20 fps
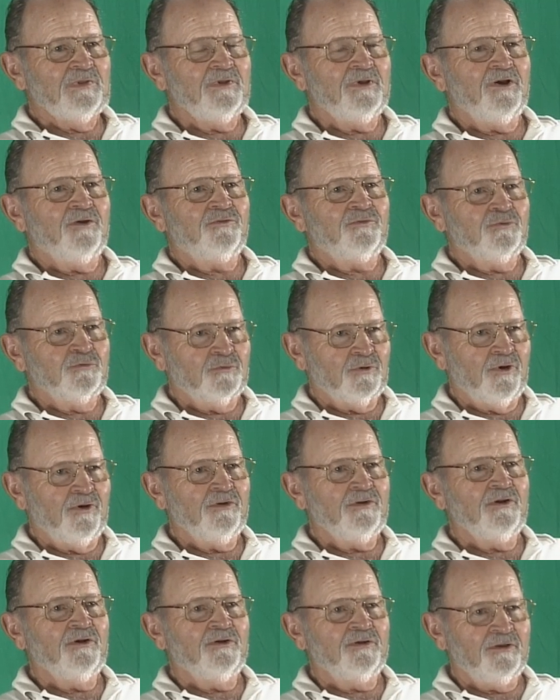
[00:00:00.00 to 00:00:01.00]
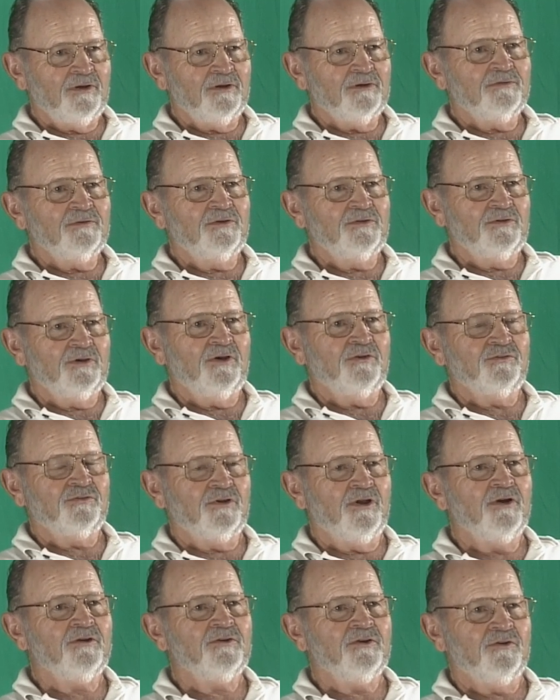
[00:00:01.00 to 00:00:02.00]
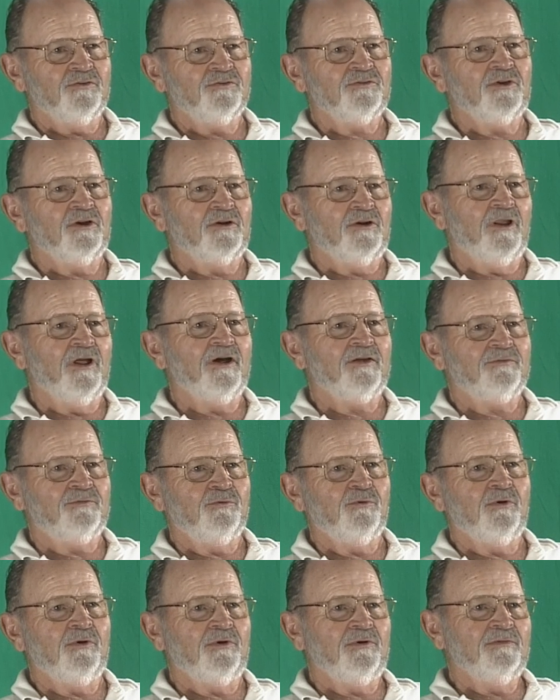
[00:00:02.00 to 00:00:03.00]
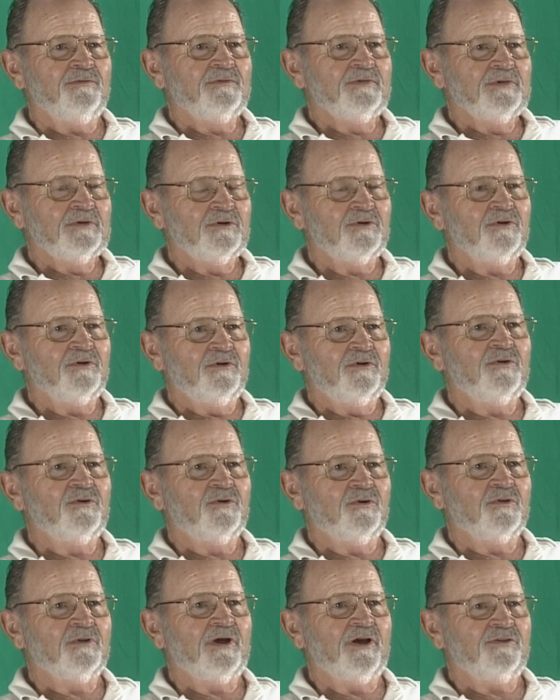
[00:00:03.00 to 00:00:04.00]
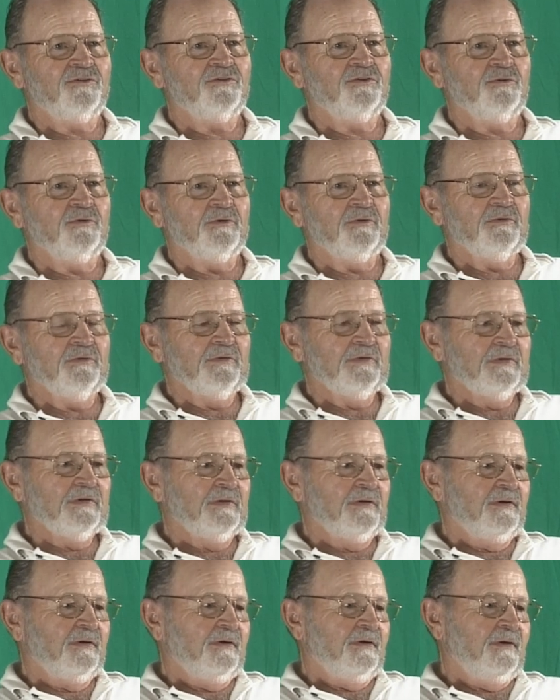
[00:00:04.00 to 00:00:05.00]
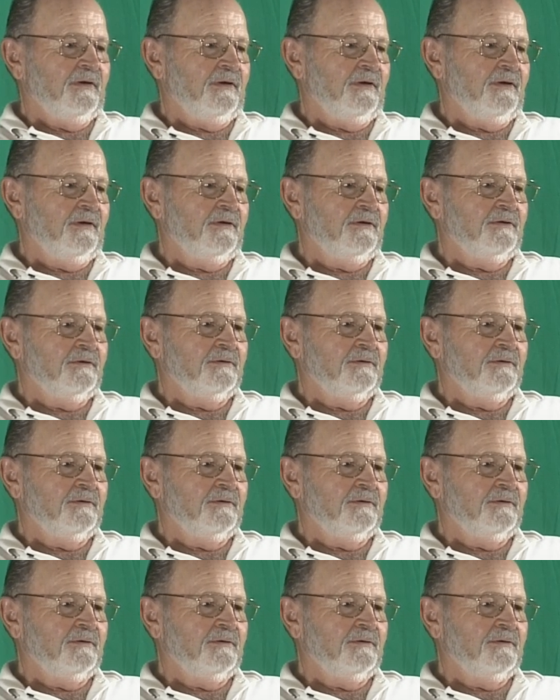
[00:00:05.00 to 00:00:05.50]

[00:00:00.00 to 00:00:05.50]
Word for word: Yeah, through Lawndale, yeah, it does. Lawndale's done a lot for it, or, you know, a lot to it. And